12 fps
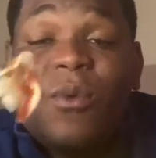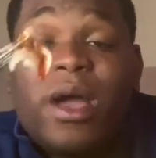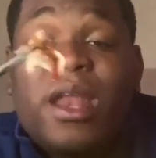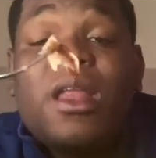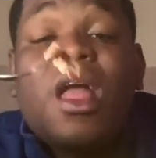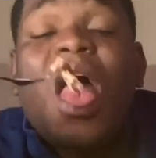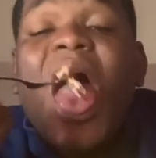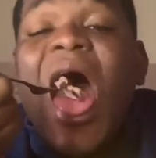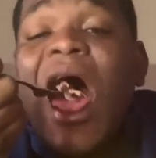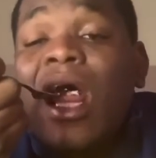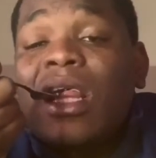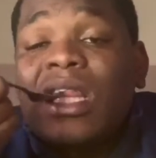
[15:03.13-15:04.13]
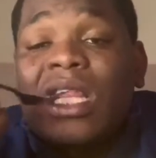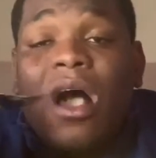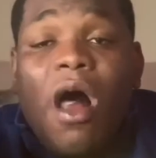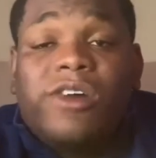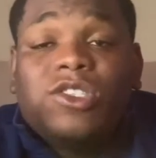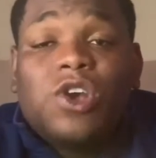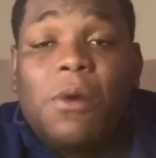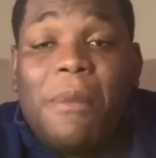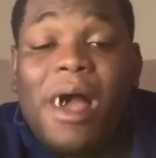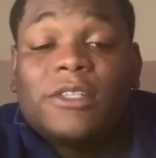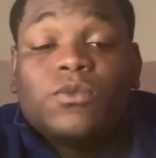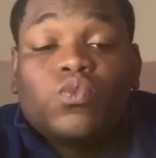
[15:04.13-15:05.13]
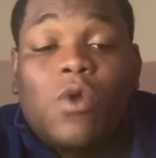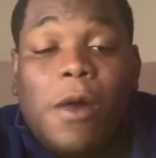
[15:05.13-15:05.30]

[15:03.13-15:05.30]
when in your man,